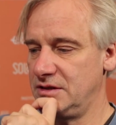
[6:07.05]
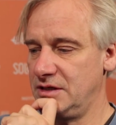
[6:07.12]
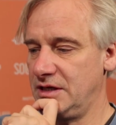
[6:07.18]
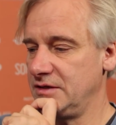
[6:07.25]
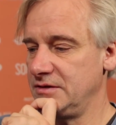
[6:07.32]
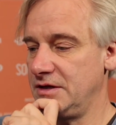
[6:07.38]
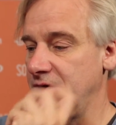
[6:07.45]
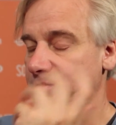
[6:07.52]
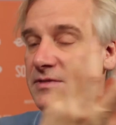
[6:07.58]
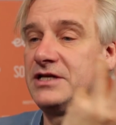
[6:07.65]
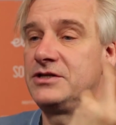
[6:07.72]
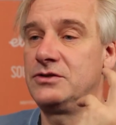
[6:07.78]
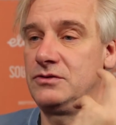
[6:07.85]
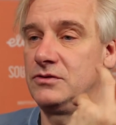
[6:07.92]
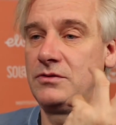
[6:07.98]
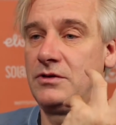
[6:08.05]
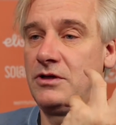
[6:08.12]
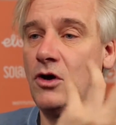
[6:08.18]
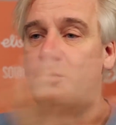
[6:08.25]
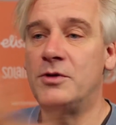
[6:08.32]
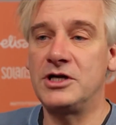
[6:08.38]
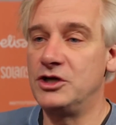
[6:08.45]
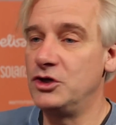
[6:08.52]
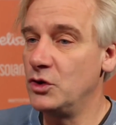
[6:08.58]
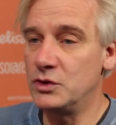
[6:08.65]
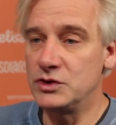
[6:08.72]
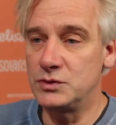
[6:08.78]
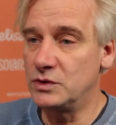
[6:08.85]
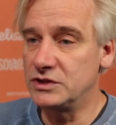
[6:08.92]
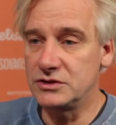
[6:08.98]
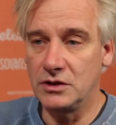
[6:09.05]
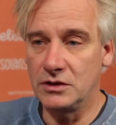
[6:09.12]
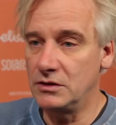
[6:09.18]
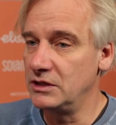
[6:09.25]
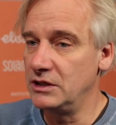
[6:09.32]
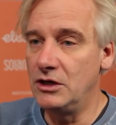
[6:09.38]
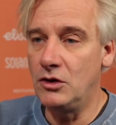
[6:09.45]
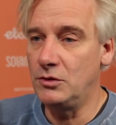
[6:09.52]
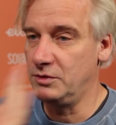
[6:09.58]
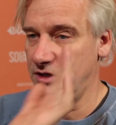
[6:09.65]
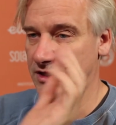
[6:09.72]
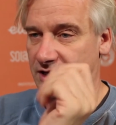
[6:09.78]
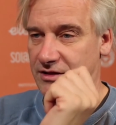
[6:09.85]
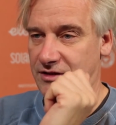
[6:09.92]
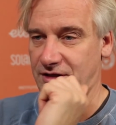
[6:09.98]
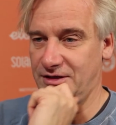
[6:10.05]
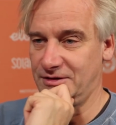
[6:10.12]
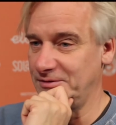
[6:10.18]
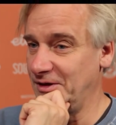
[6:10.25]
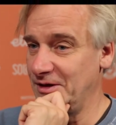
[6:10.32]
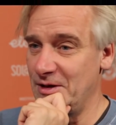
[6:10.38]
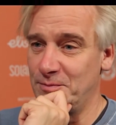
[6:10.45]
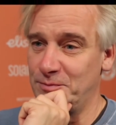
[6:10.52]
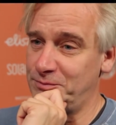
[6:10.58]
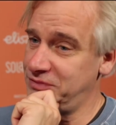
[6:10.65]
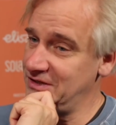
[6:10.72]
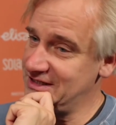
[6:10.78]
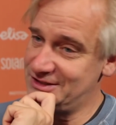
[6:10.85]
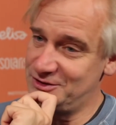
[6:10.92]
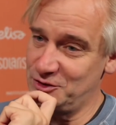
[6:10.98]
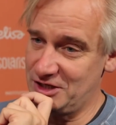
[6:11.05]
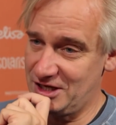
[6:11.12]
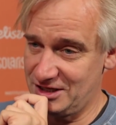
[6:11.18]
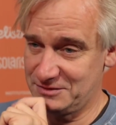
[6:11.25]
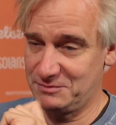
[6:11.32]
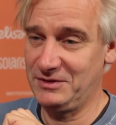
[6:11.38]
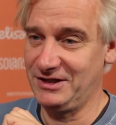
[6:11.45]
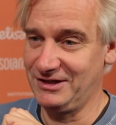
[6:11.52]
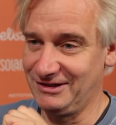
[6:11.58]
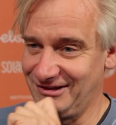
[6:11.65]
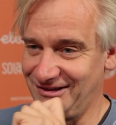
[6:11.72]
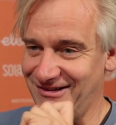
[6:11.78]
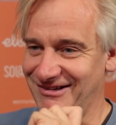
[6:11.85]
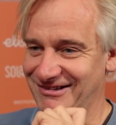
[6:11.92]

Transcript: and me too. Nobody knows what's going on. Nobody, I think. Please don't ask me.